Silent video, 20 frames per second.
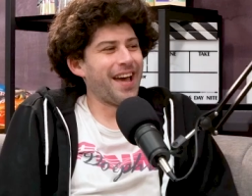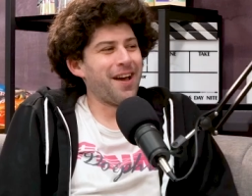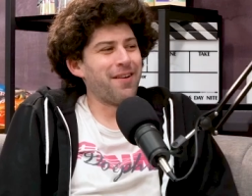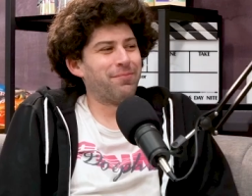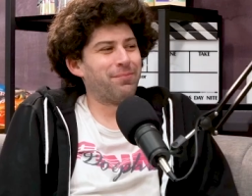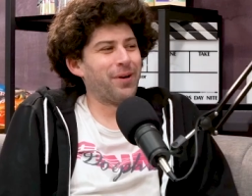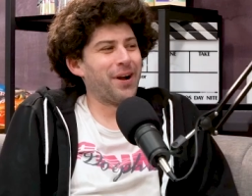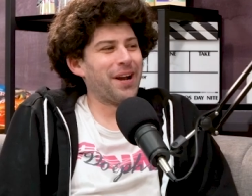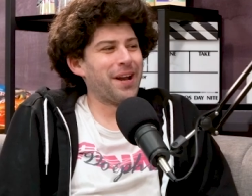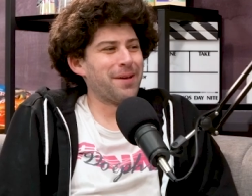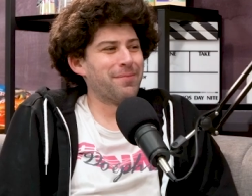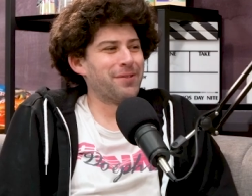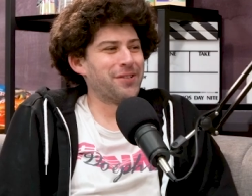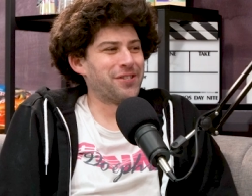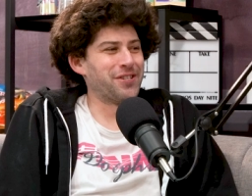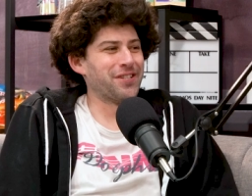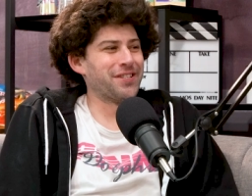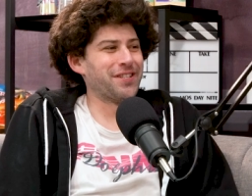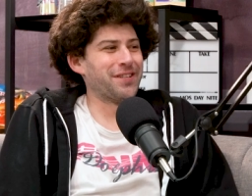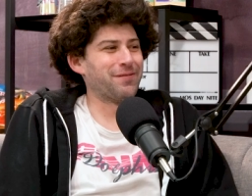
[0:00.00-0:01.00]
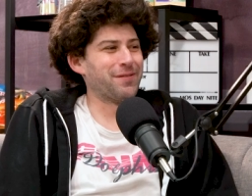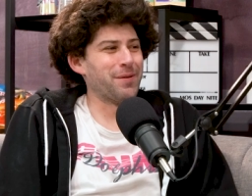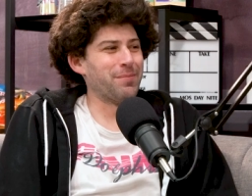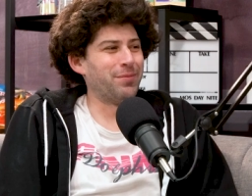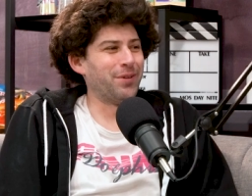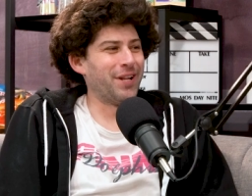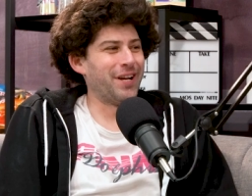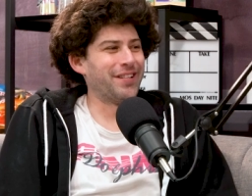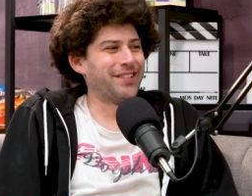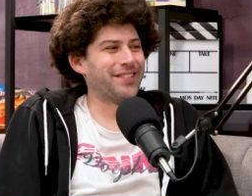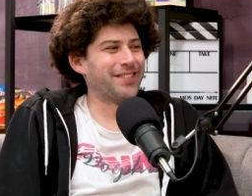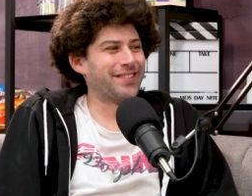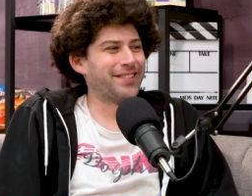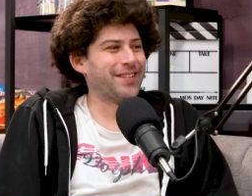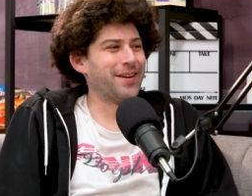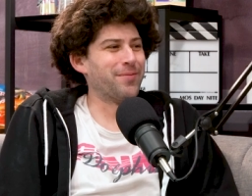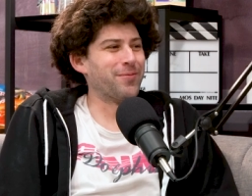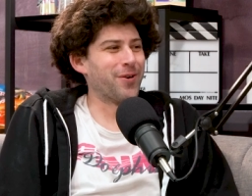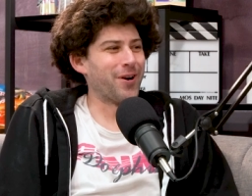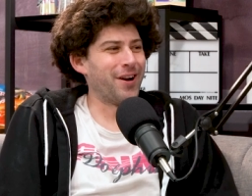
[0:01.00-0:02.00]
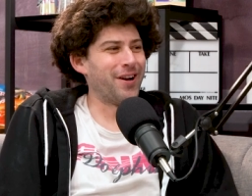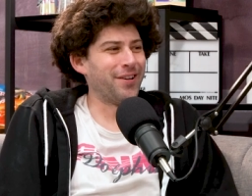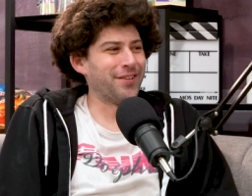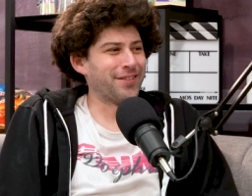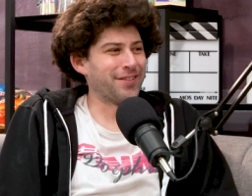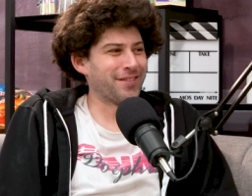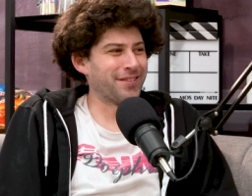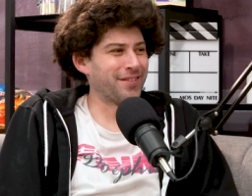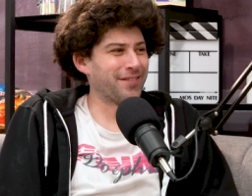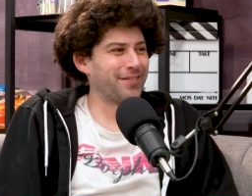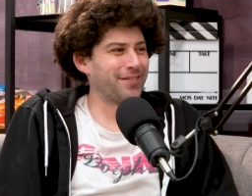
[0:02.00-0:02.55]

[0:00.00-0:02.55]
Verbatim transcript: have brain hemorrhages if the blood's somewhere else or